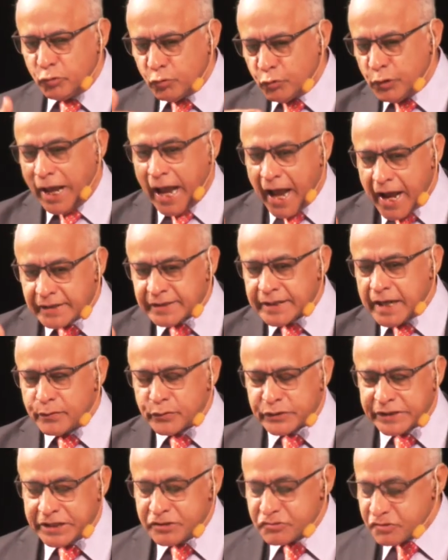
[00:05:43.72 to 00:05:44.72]
as I
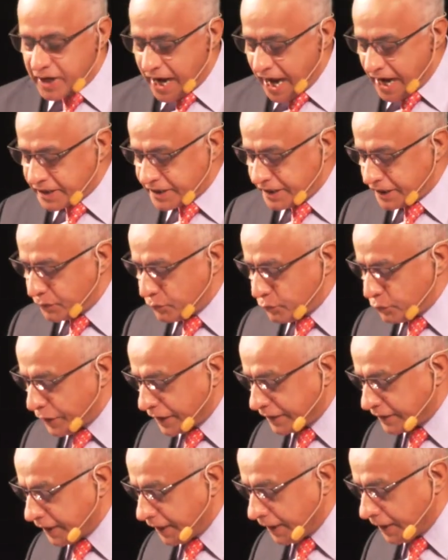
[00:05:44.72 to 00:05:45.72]
was interacting
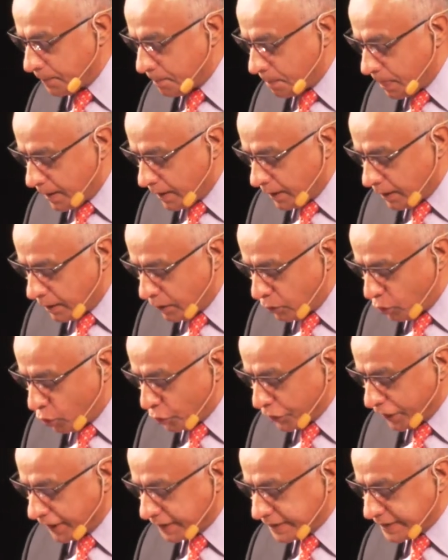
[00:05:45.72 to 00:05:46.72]
with the
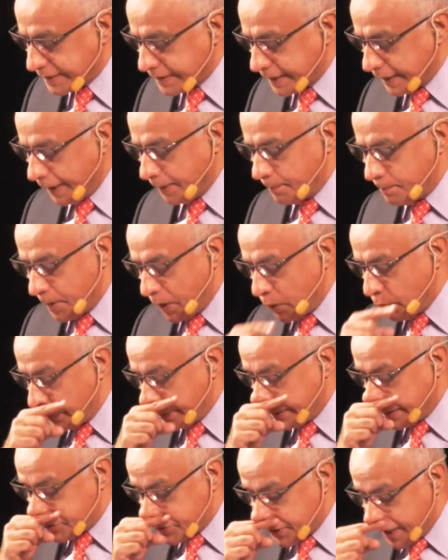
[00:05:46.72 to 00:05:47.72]
audience there,
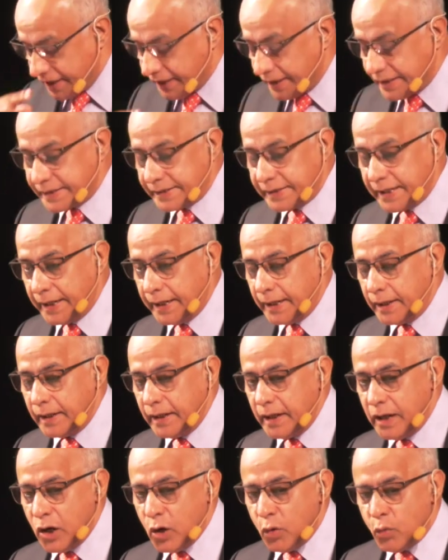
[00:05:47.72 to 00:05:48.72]
with the trainees there,
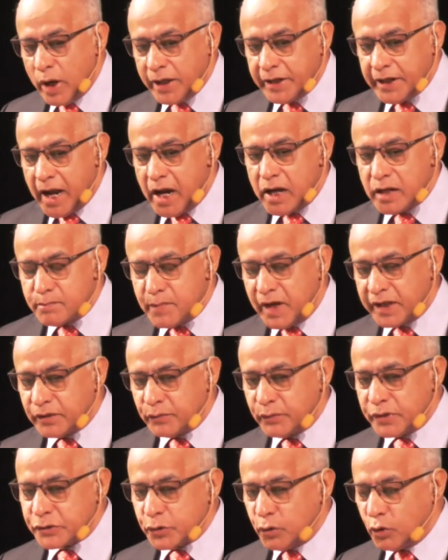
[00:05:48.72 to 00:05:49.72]
one young mother
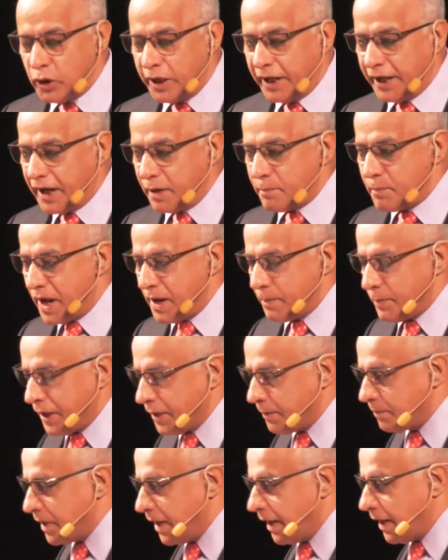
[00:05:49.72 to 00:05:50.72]
was holding a
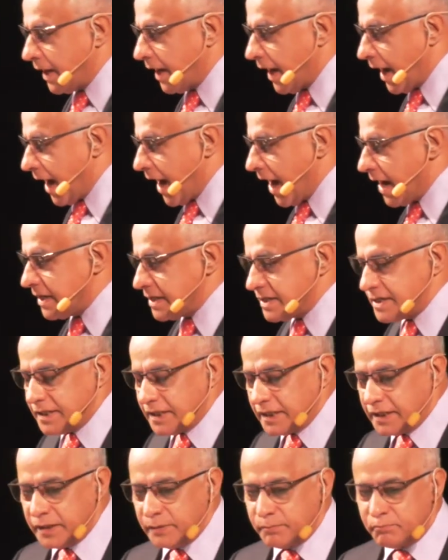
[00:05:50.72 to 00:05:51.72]
baby, and
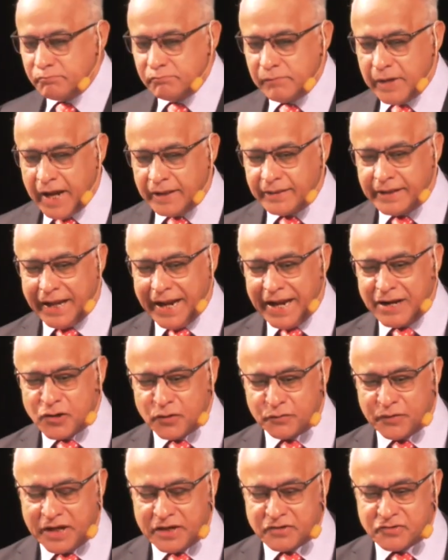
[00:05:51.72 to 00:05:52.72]
at the end
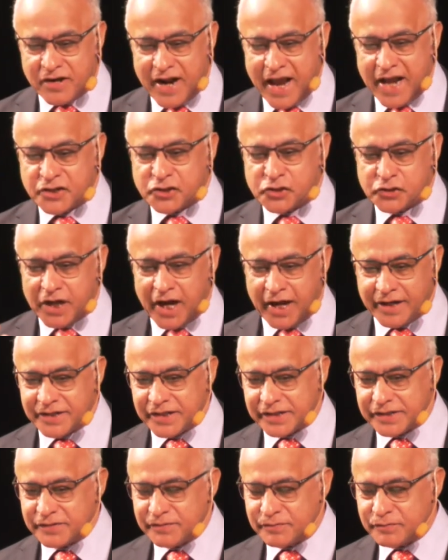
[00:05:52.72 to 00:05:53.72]
of the interaction, I
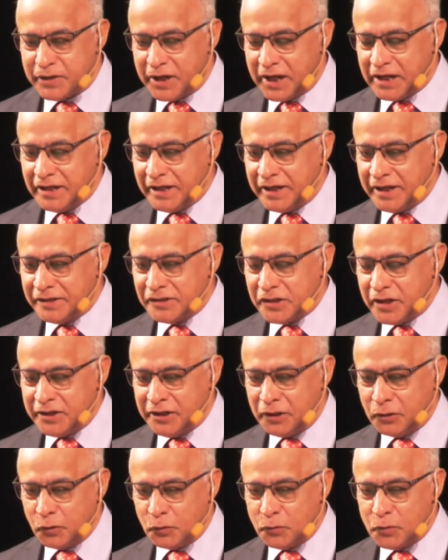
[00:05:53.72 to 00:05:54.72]
just,
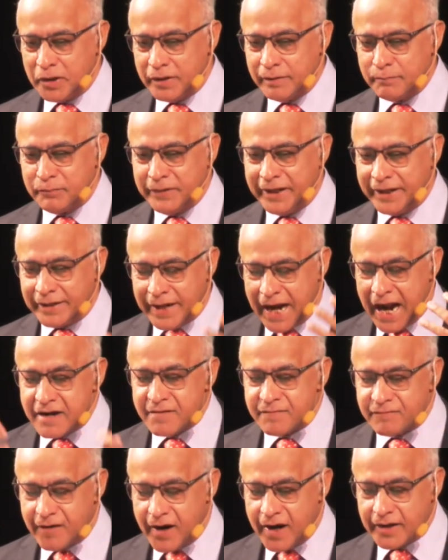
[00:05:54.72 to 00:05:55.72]
the
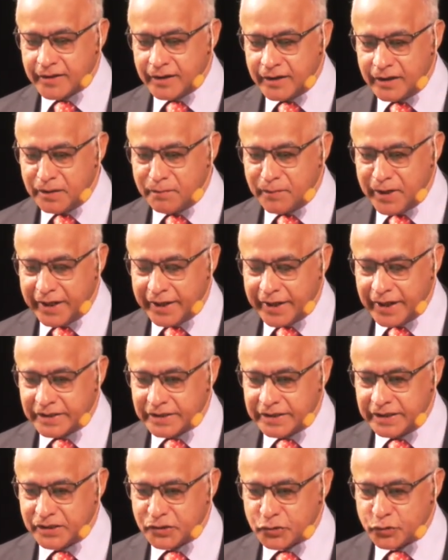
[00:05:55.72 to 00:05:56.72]
grandfather in me
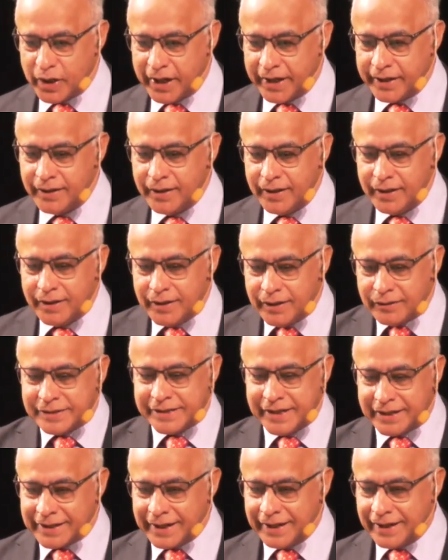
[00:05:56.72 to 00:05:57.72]
kicked in, so I
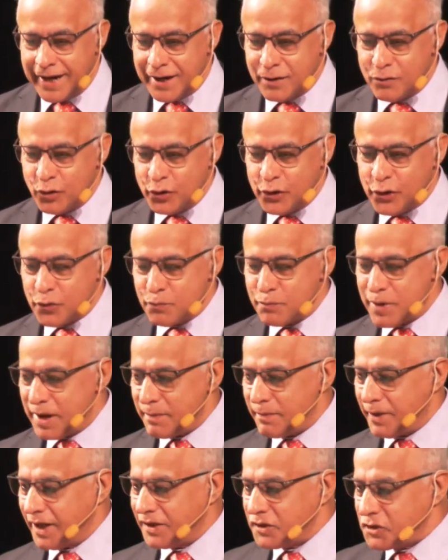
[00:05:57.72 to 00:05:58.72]
said, "Can I hold your
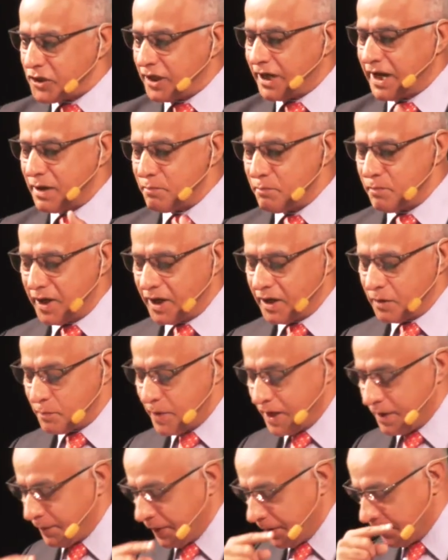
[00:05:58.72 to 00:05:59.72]
baby?" And she gave me her
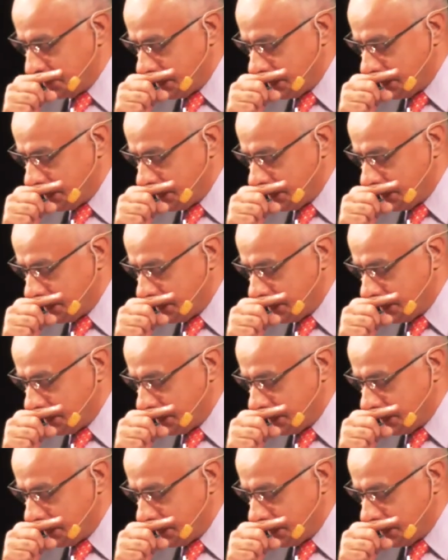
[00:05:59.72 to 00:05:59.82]
baby.